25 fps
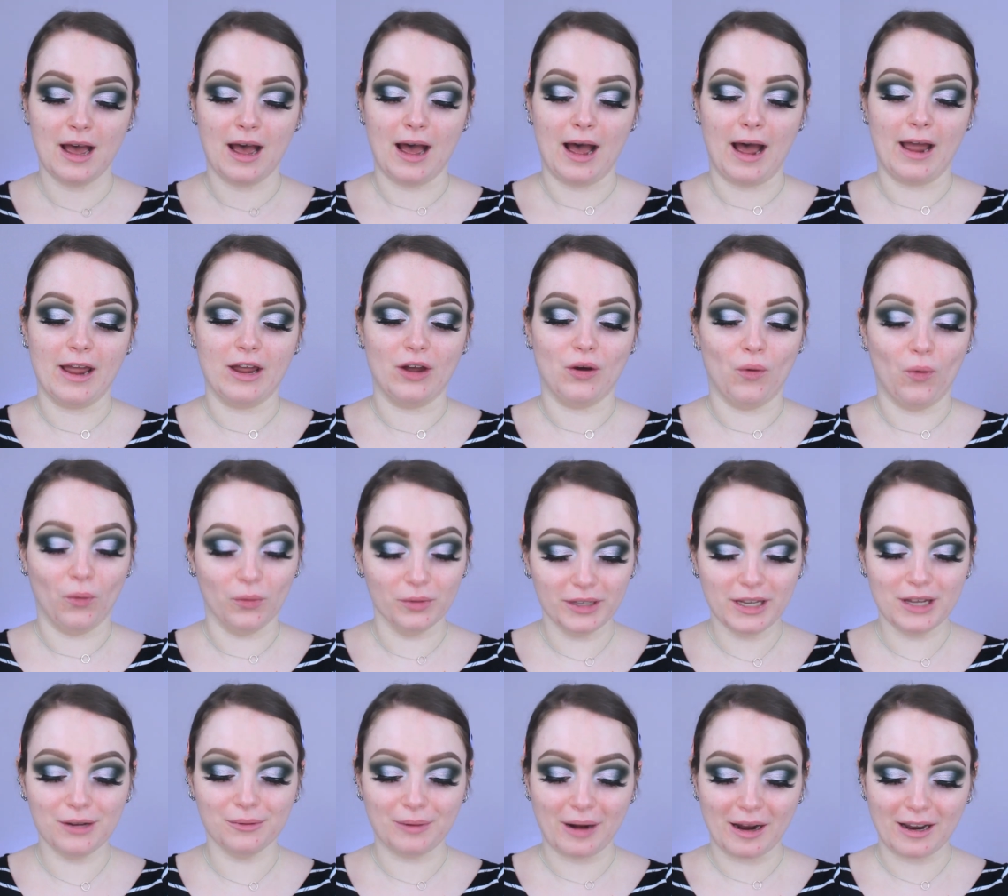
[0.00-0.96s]
I
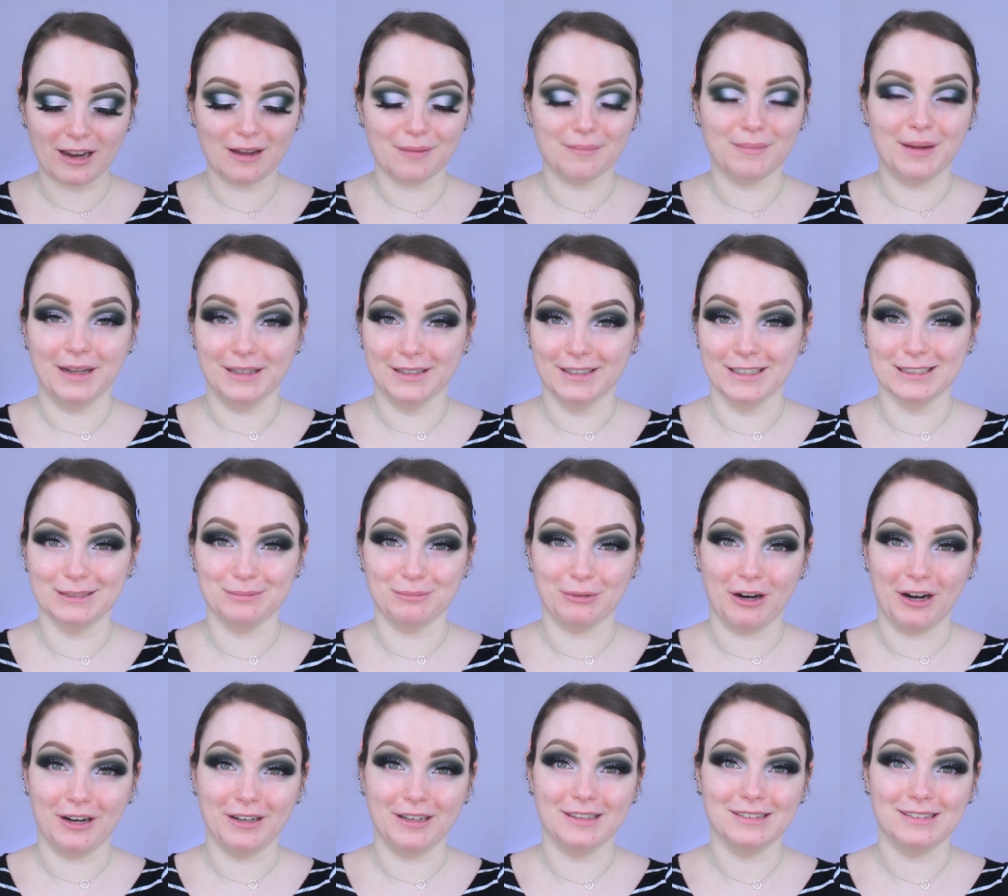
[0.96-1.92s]
only recommend this
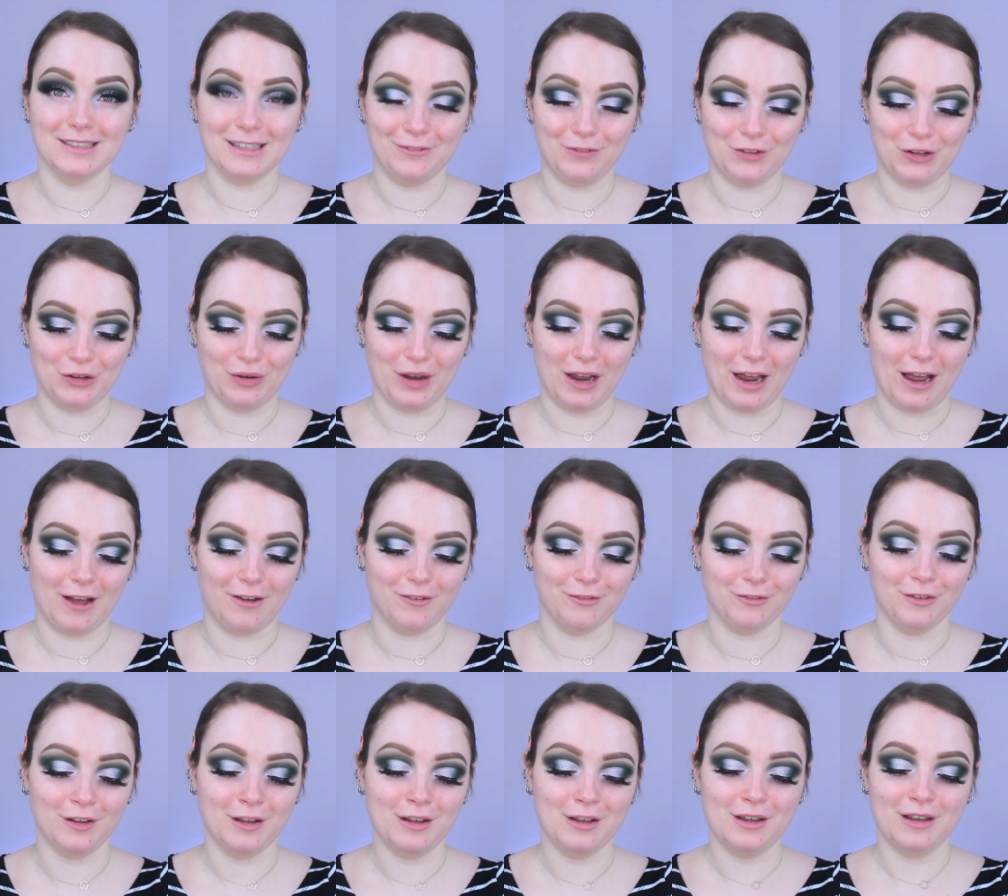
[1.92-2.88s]
product if you
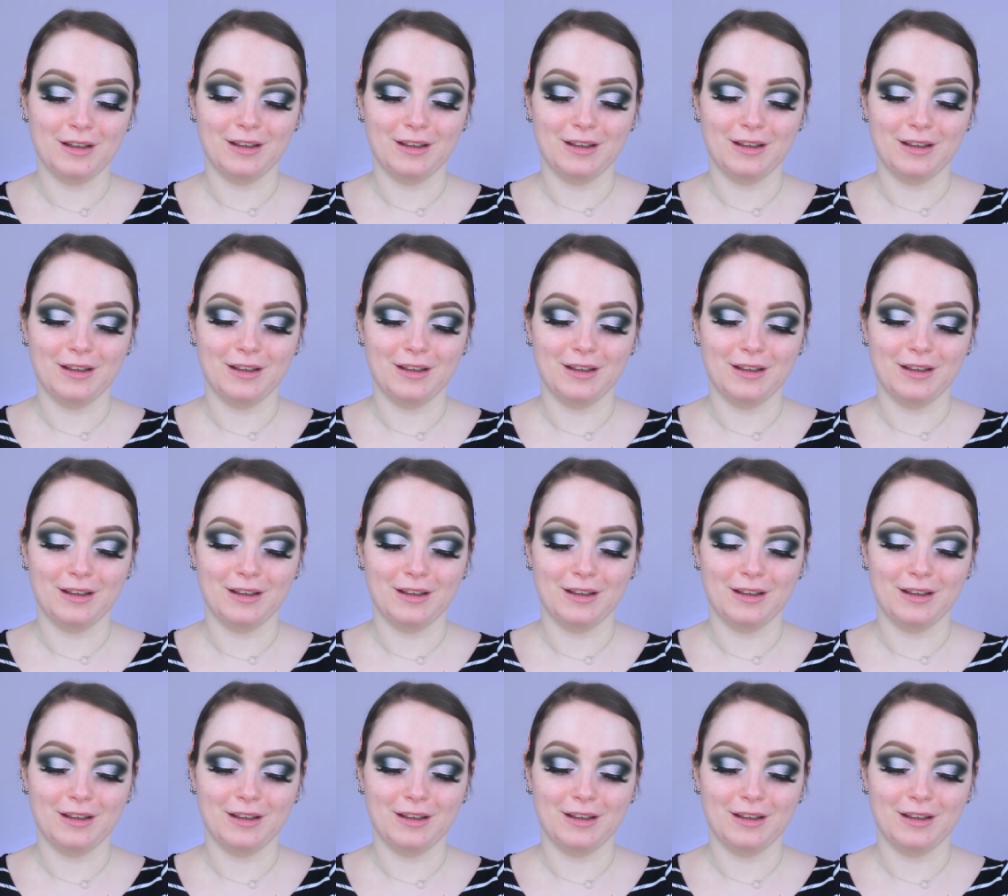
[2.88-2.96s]
have